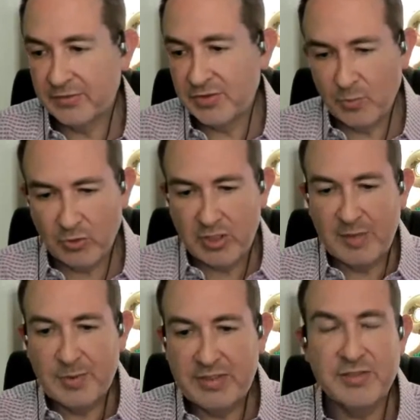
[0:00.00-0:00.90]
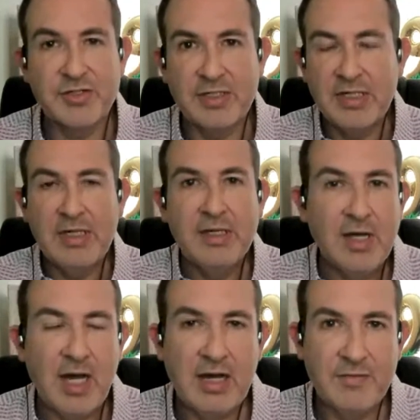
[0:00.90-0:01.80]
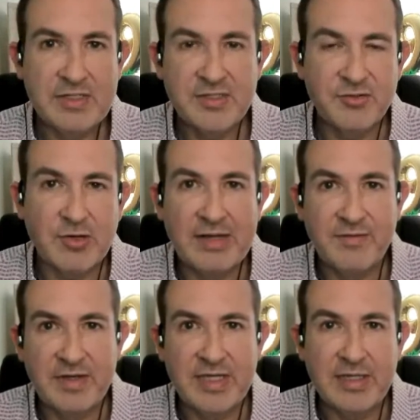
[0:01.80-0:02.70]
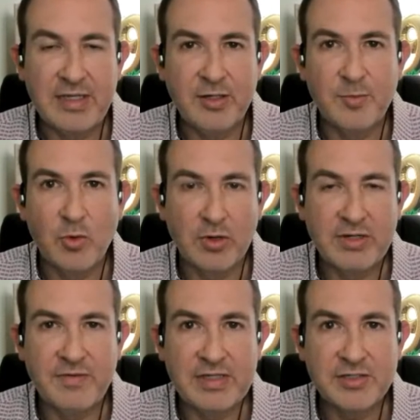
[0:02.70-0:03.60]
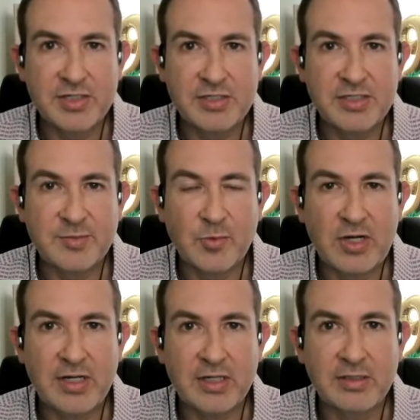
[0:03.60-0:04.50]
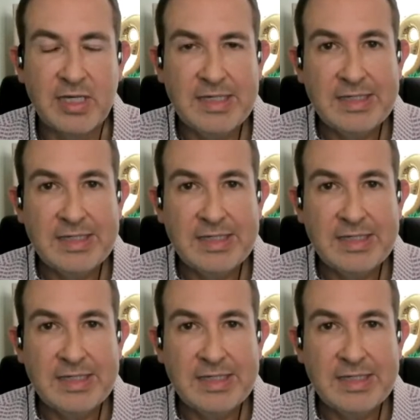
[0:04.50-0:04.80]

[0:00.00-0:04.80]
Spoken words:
So more competition, obviously driving more innovations in the product.